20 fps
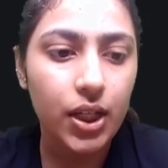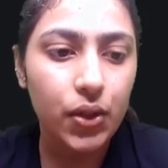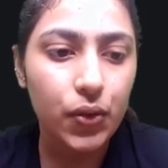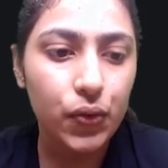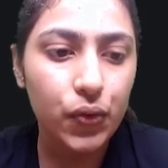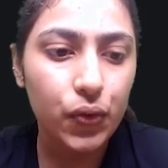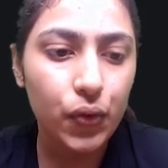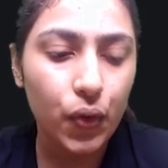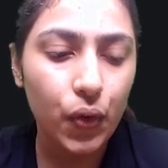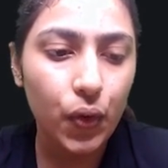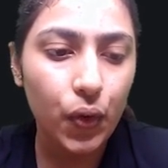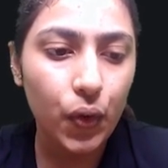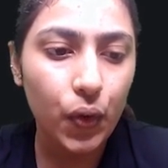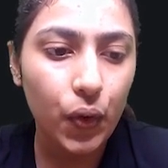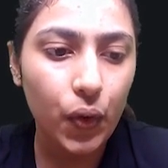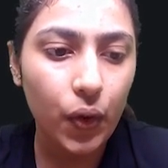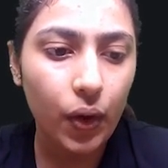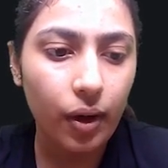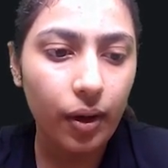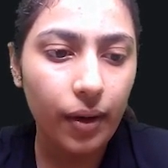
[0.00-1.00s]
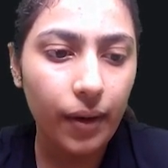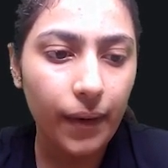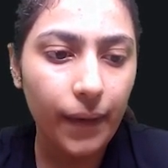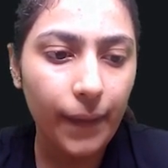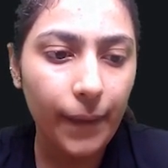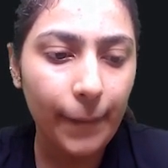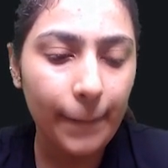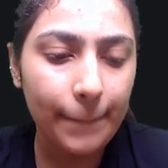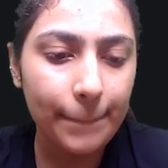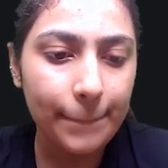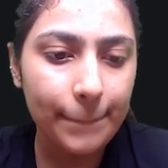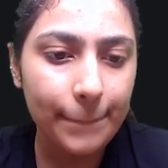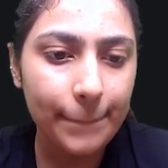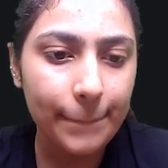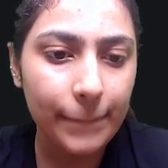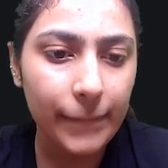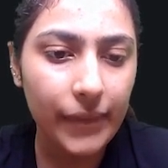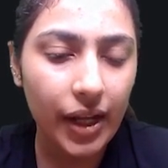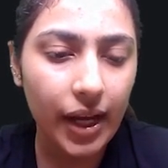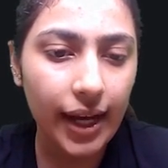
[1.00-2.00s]
so
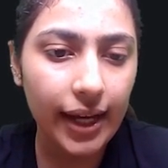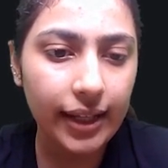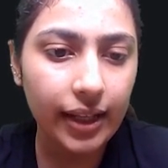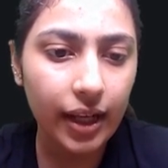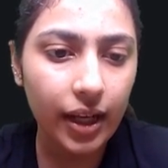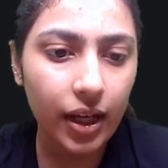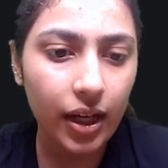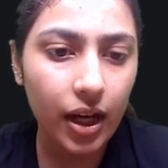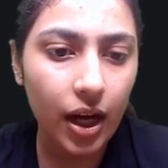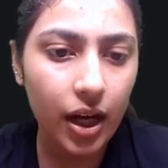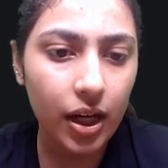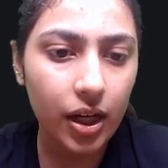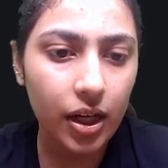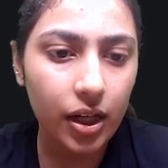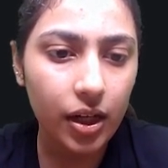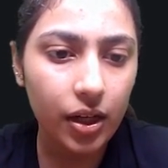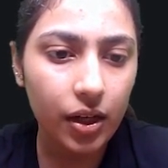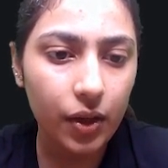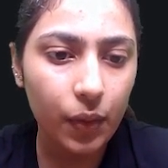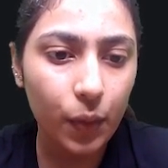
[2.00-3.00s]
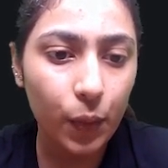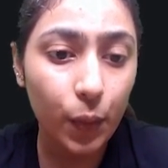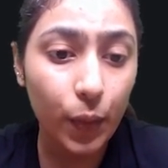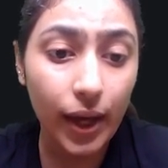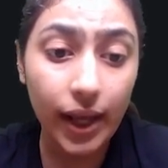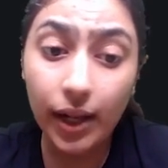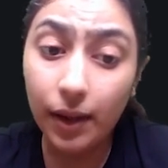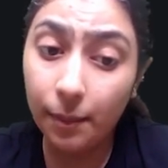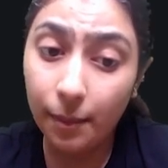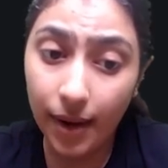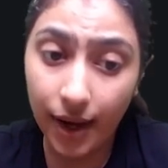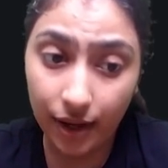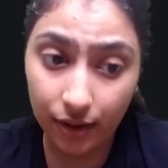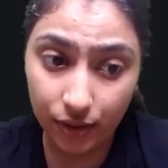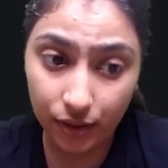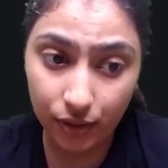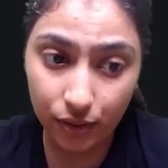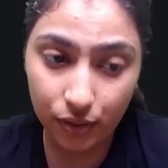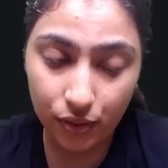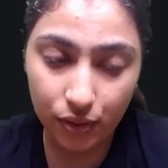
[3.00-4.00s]
I think under well
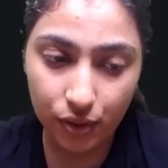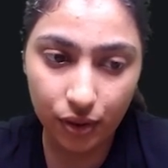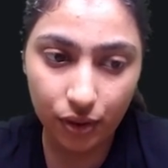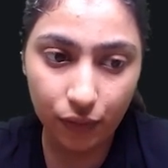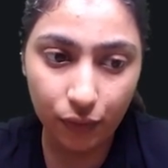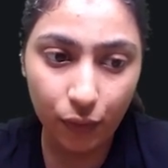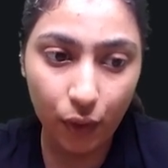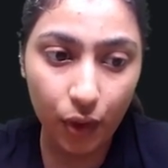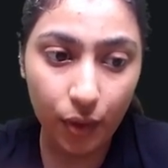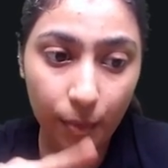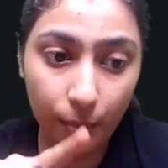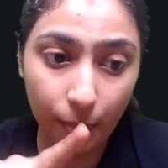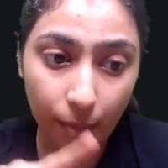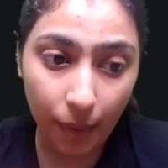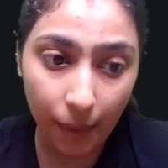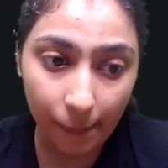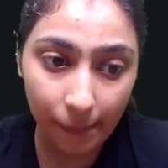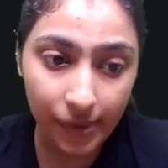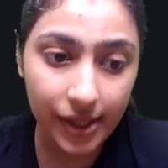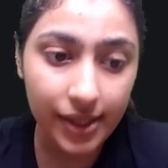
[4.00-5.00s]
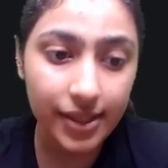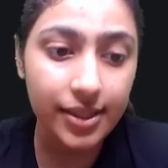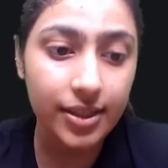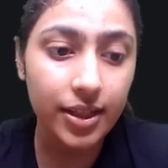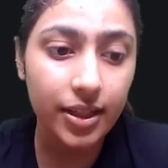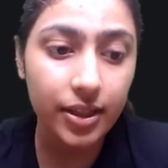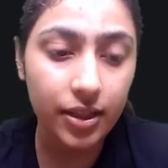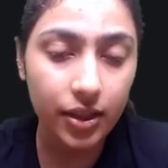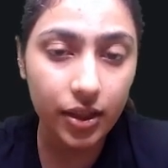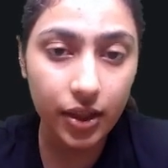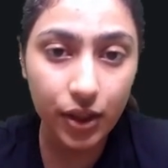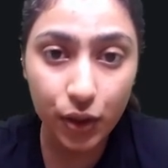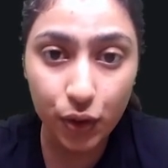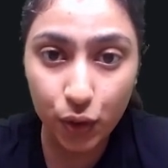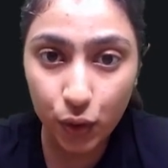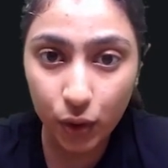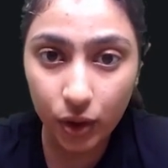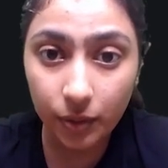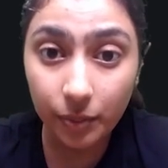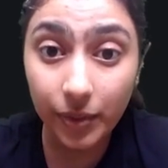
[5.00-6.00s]
managed for public sector it
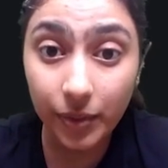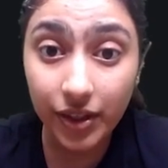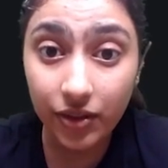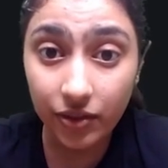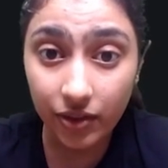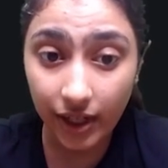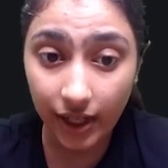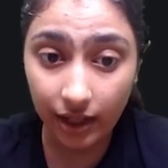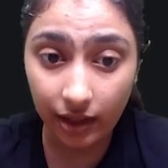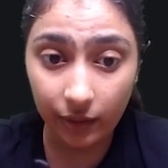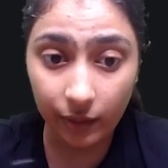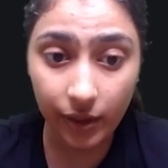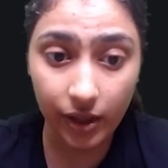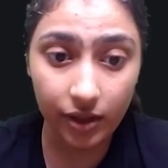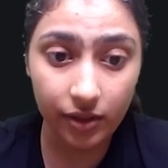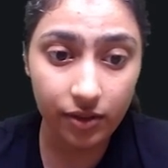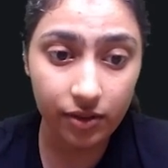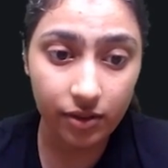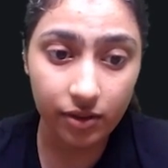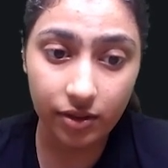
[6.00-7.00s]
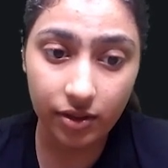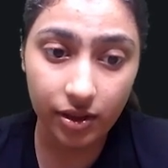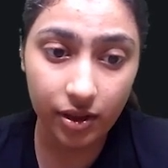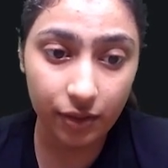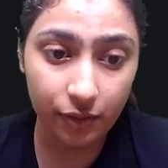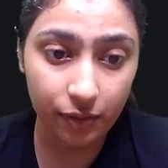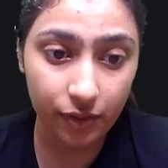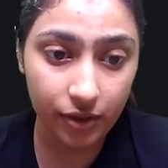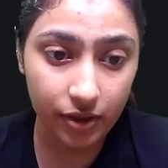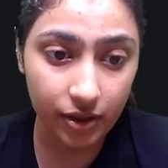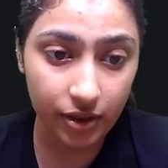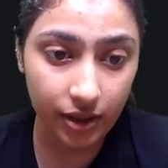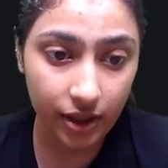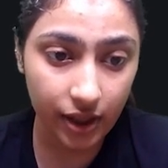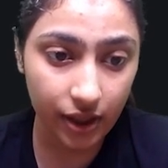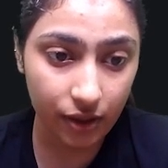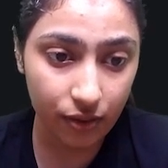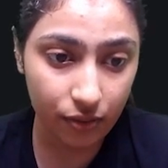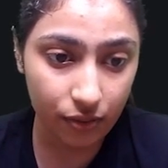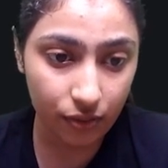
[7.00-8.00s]
should be railways.
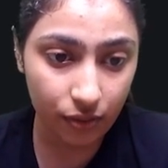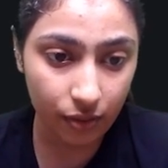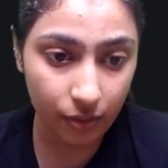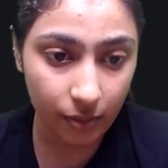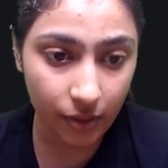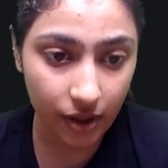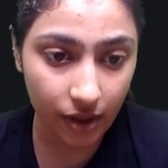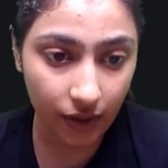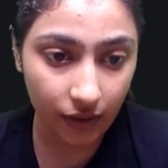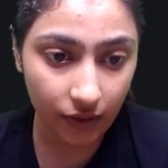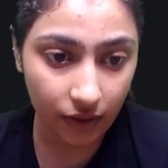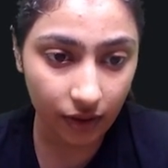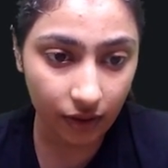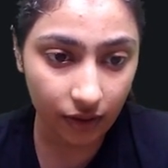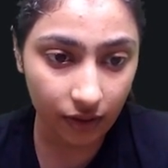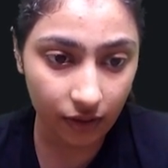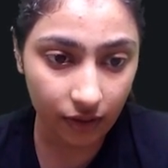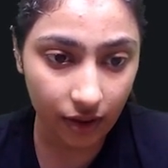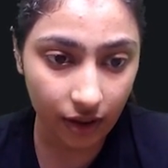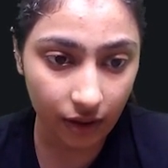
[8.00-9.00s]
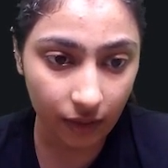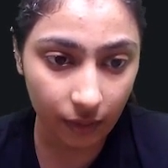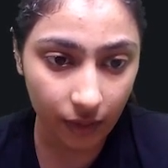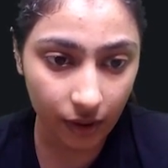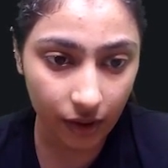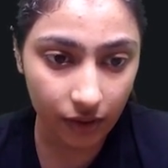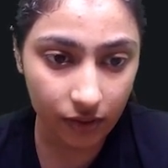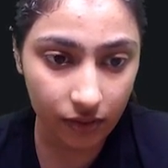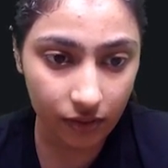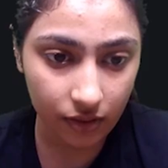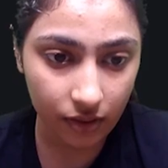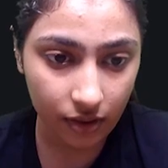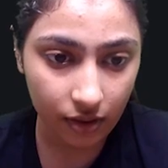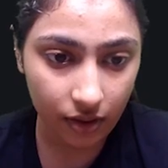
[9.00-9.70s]
Definitely it should be, I think, railways.